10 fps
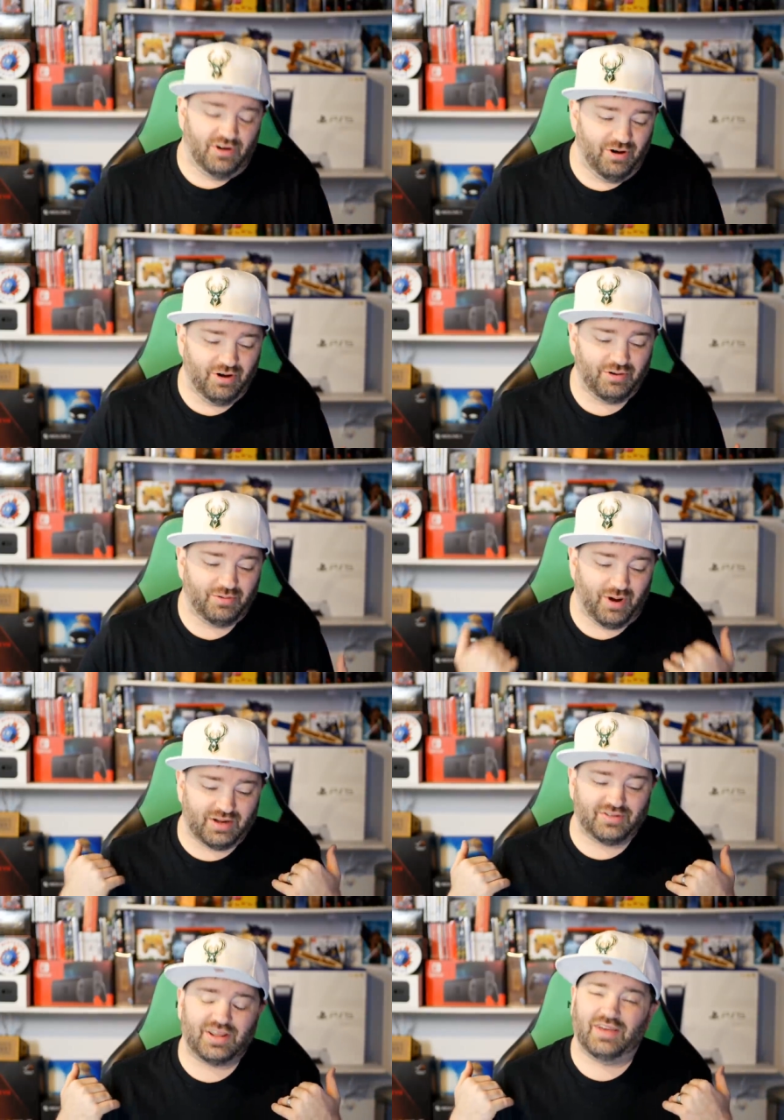don't want
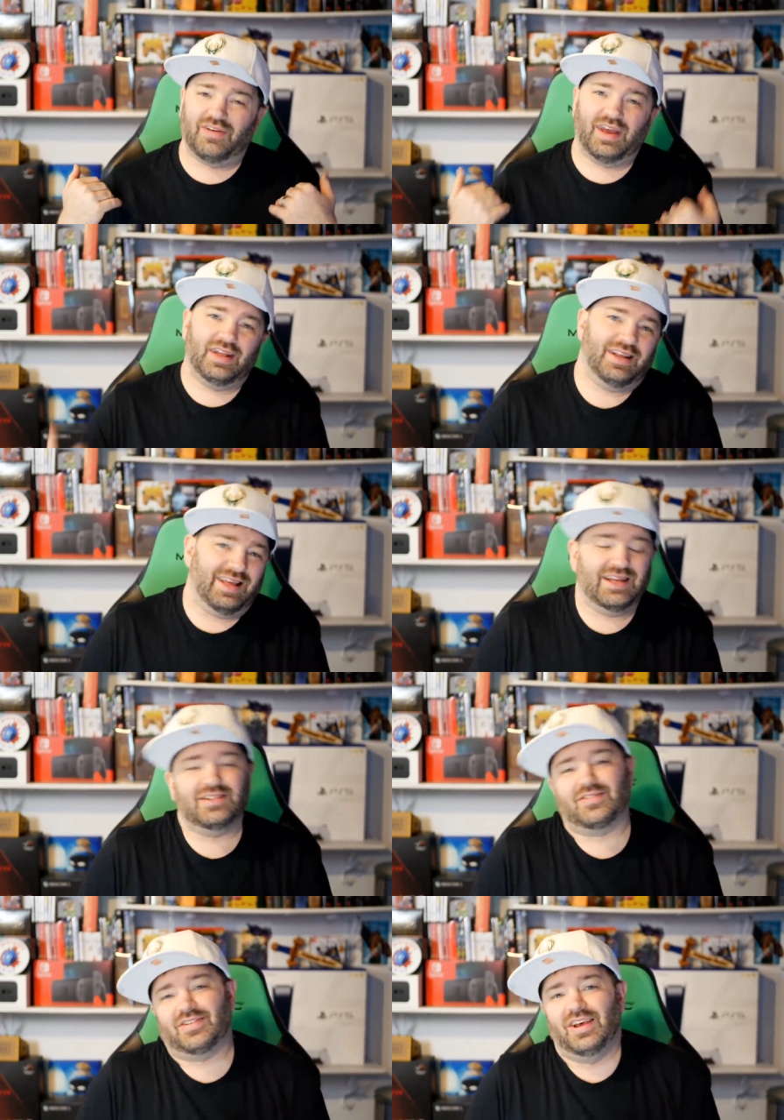to give any
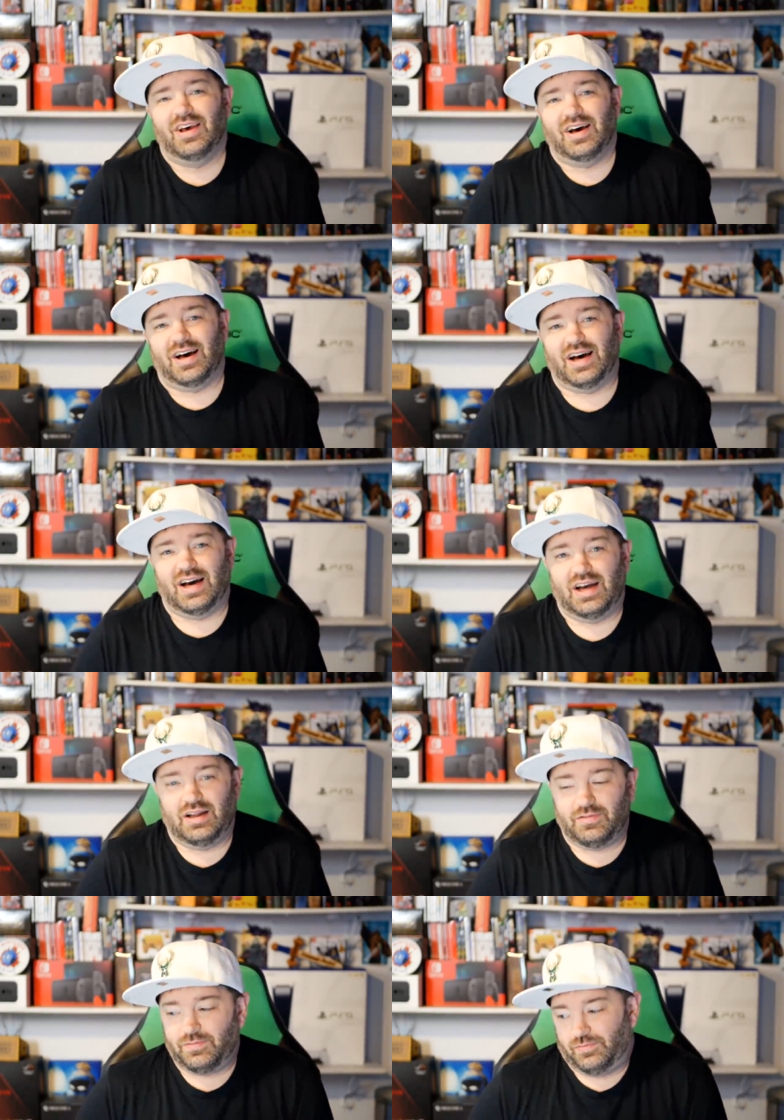hints
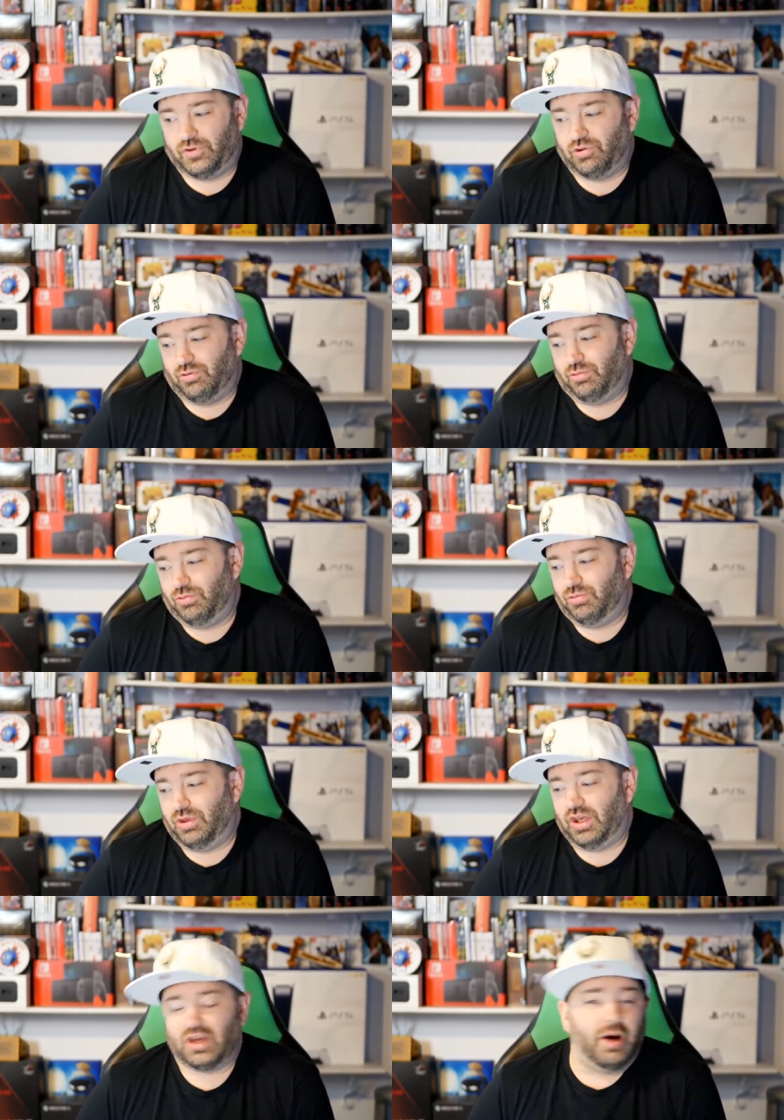to
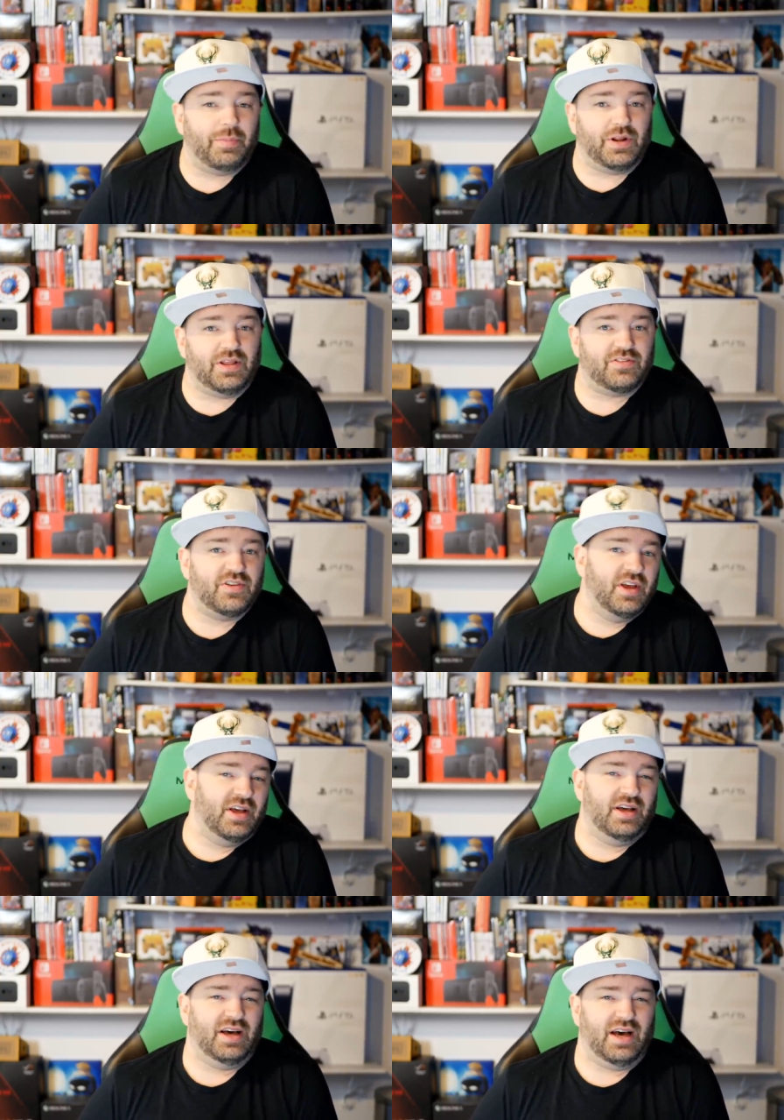the companies
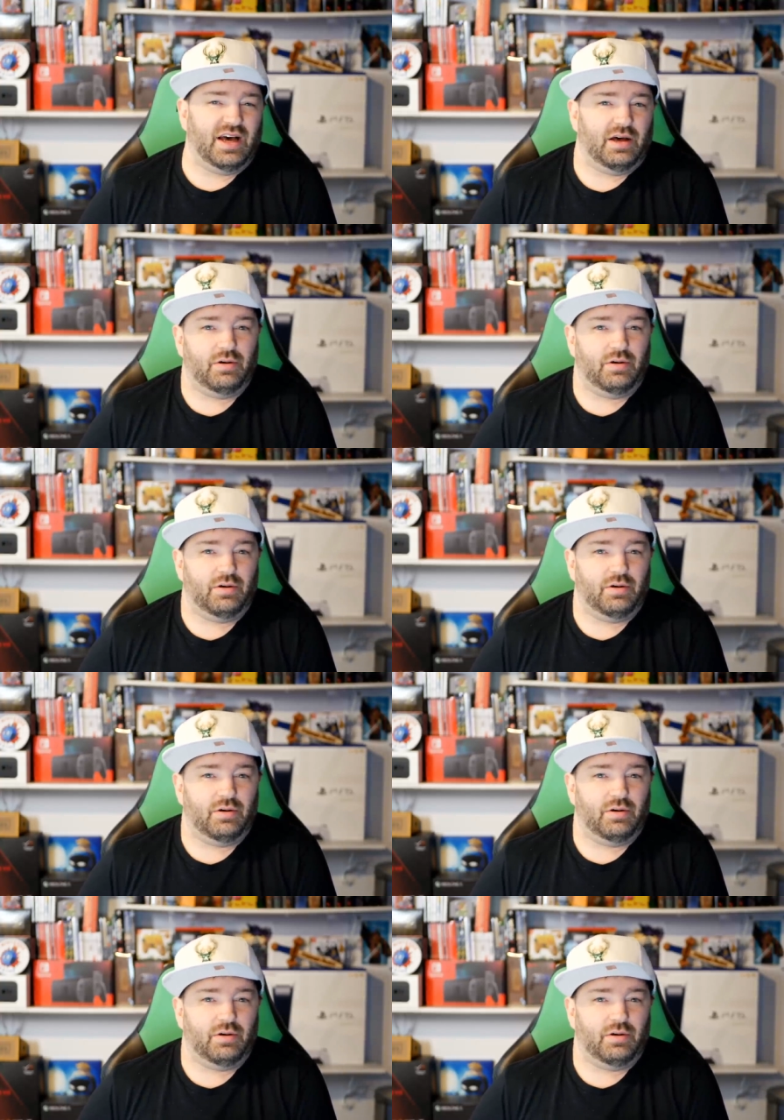uh,